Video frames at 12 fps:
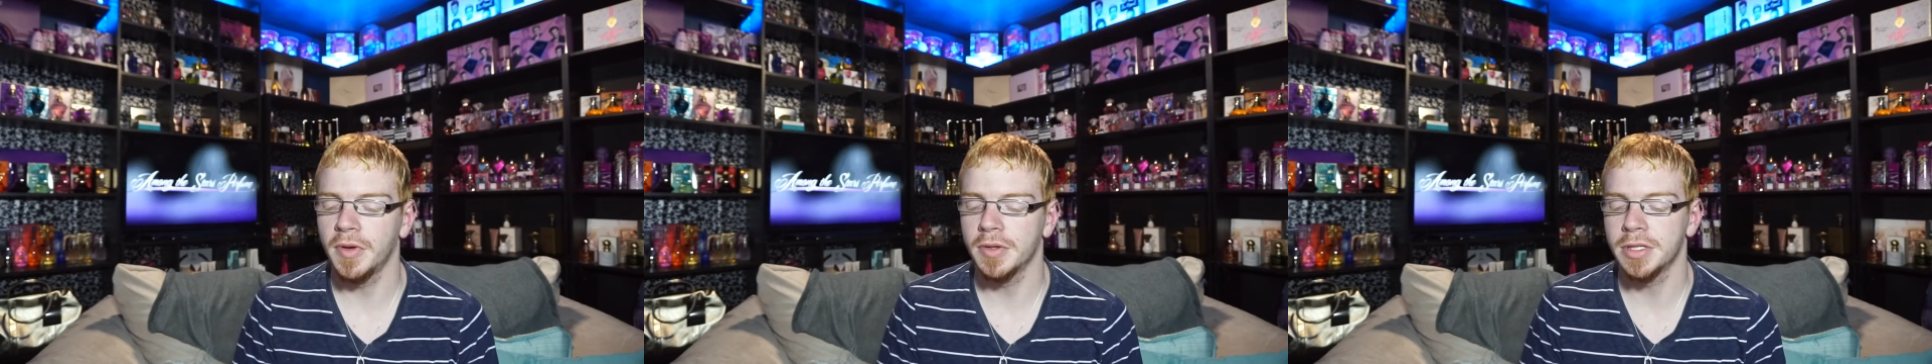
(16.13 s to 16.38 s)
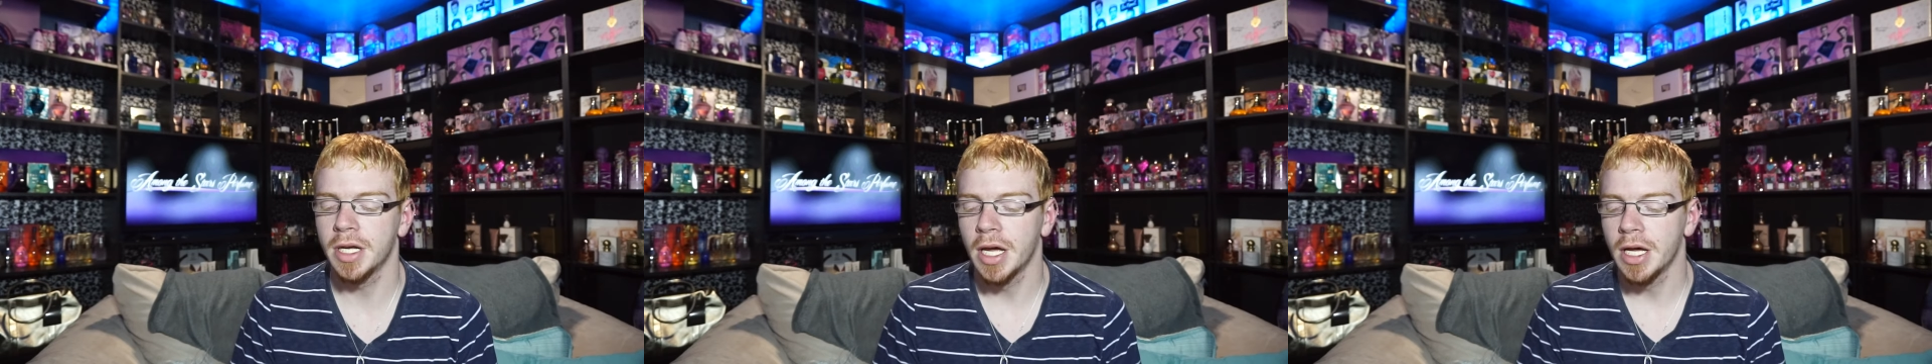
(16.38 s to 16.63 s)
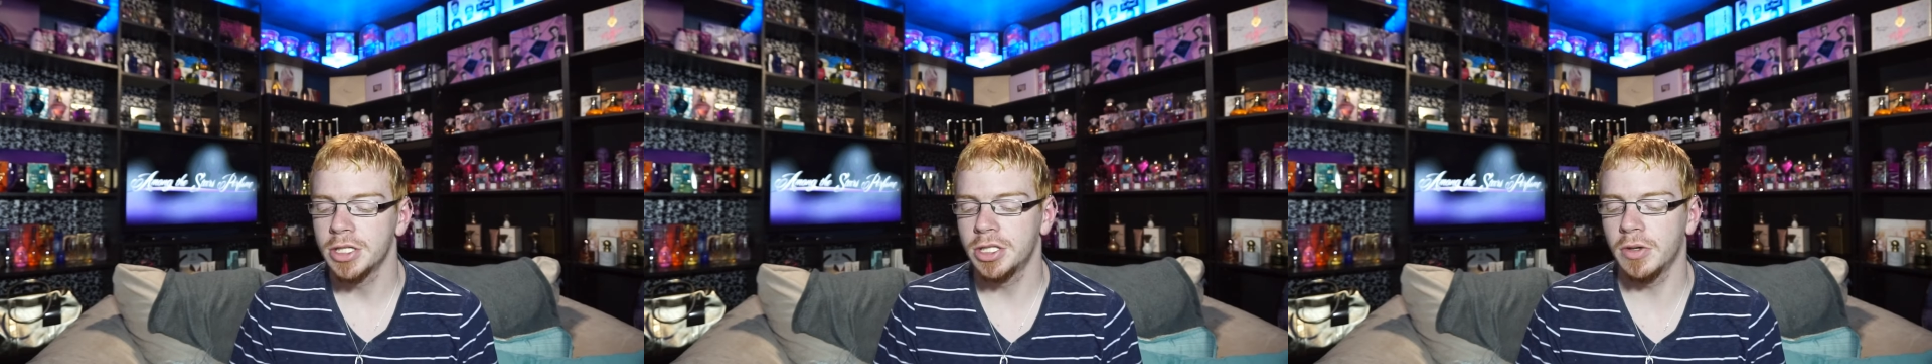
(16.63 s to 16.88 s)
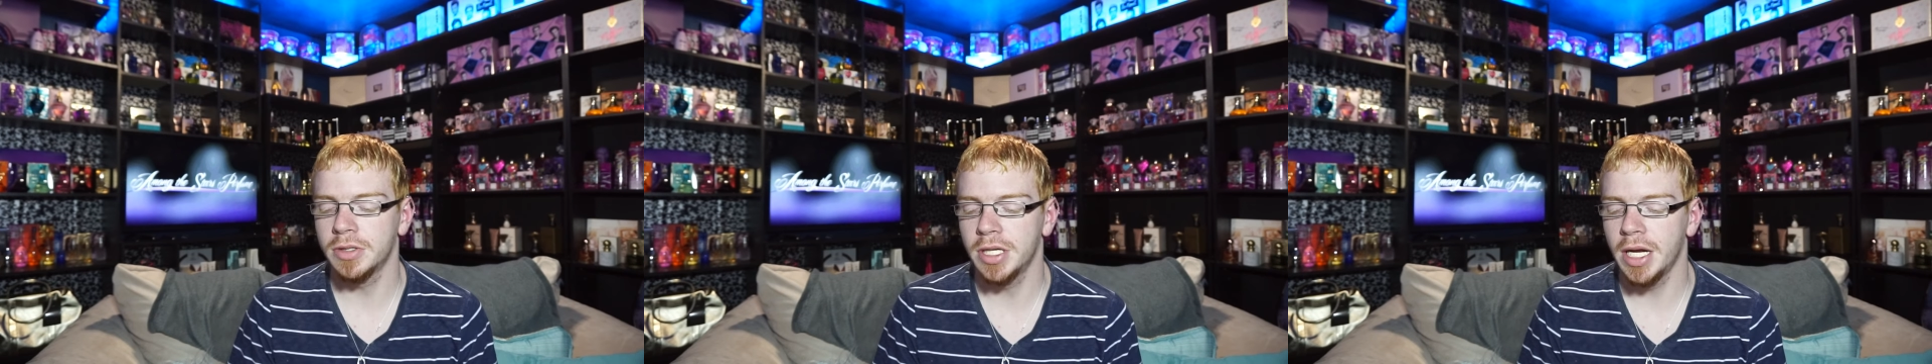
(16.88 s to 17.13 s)
Reviews.
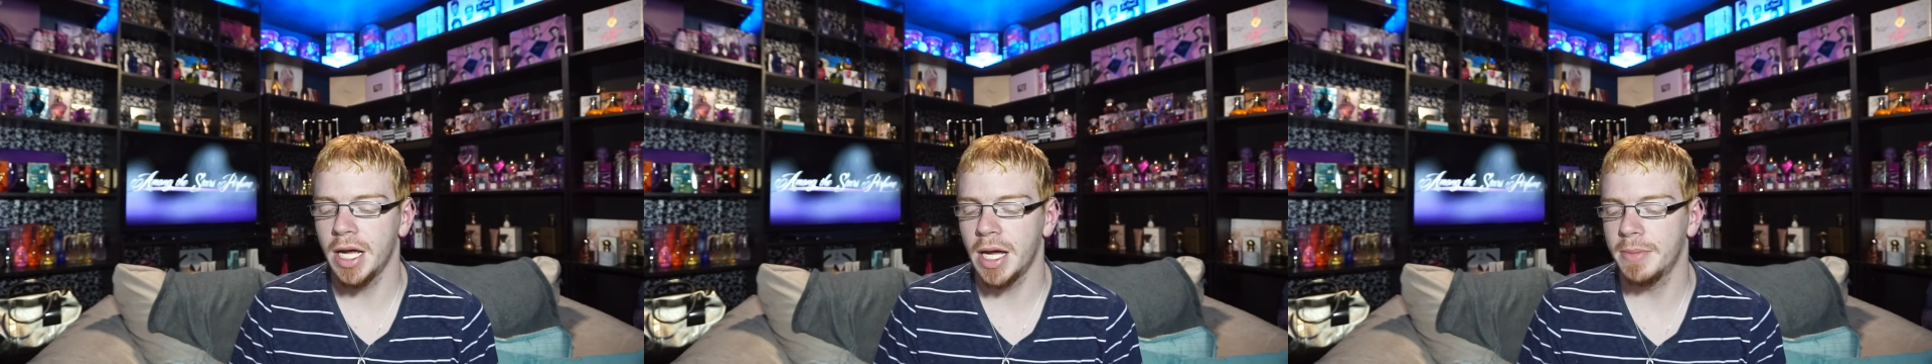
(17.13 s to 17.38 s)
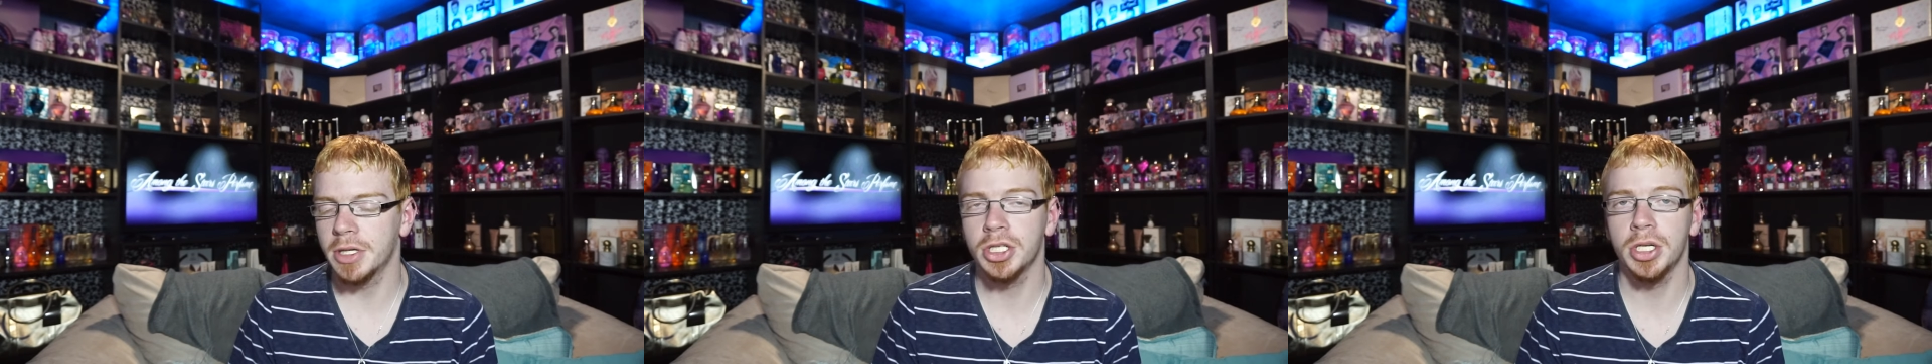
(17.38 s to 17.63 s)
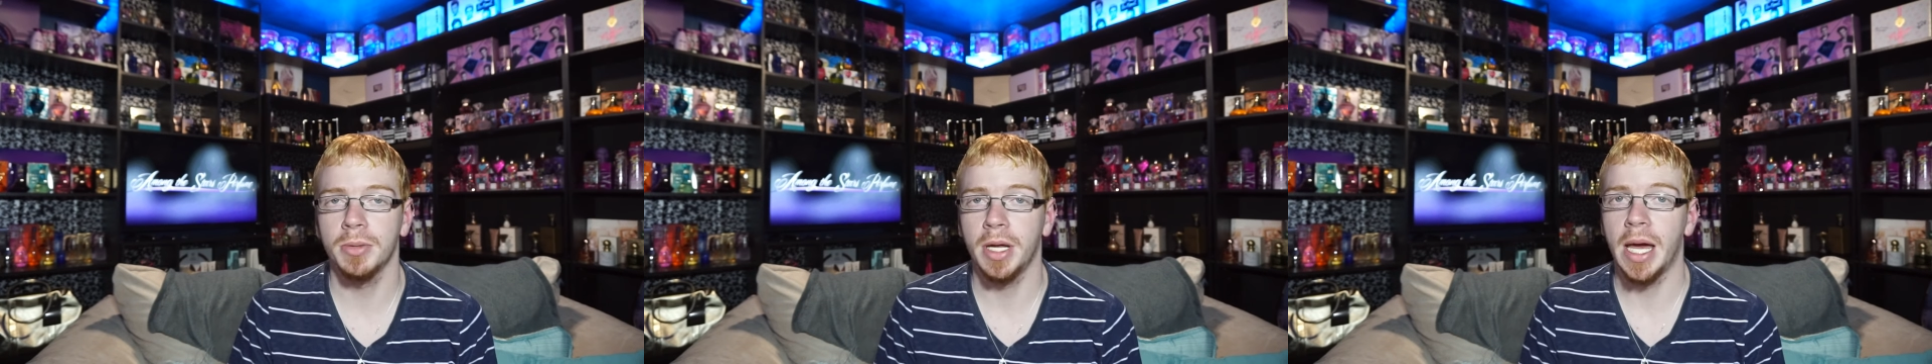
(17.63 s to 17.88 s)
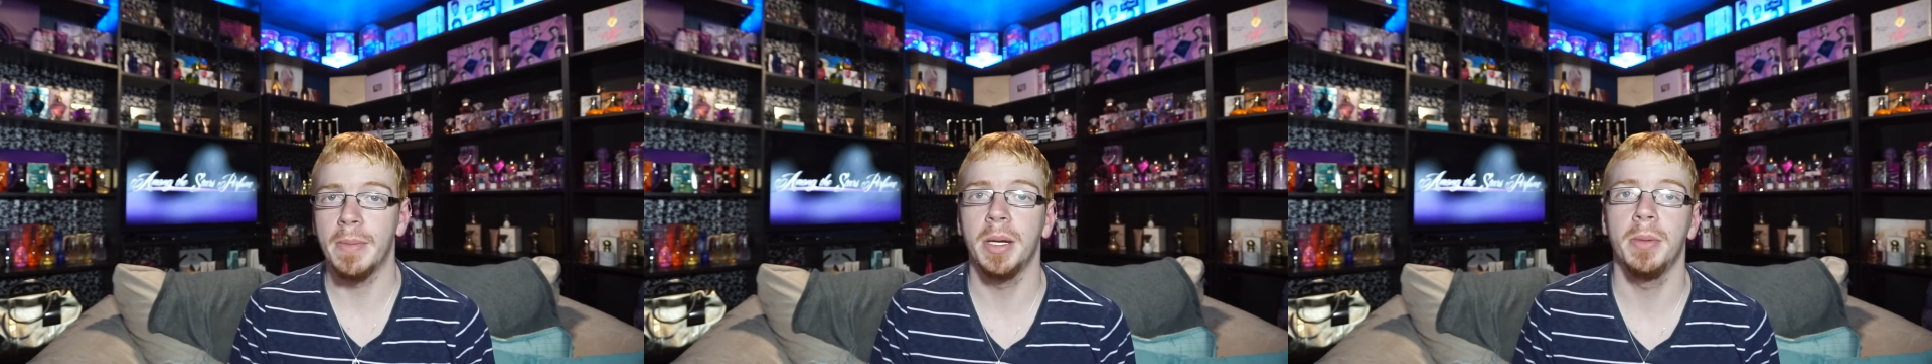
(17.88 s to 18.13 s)
So today I'm extremely
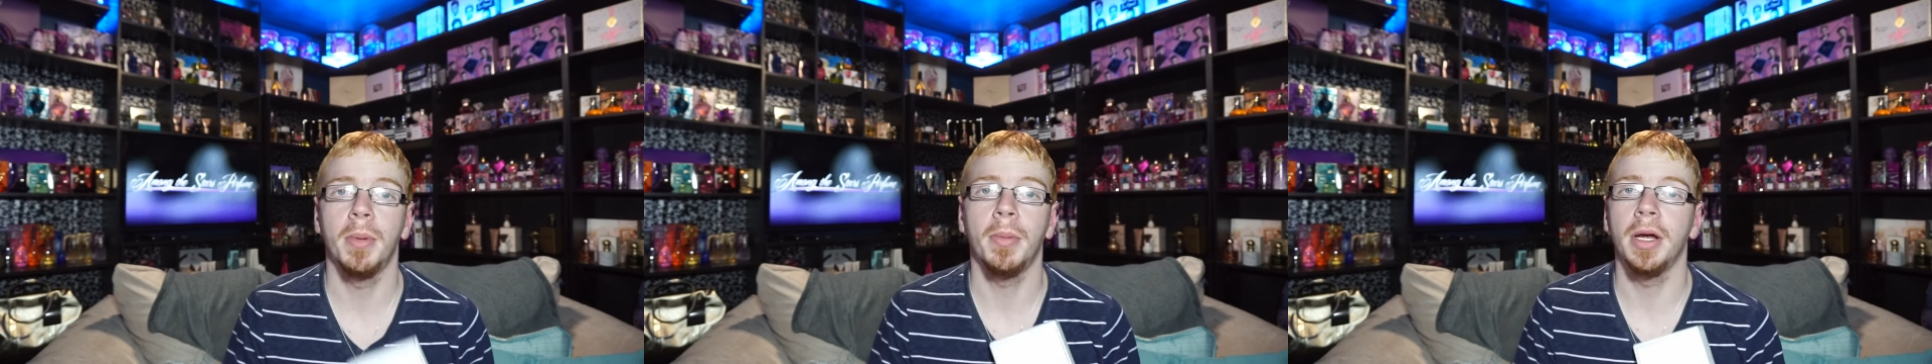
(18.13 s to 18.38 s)
happy to be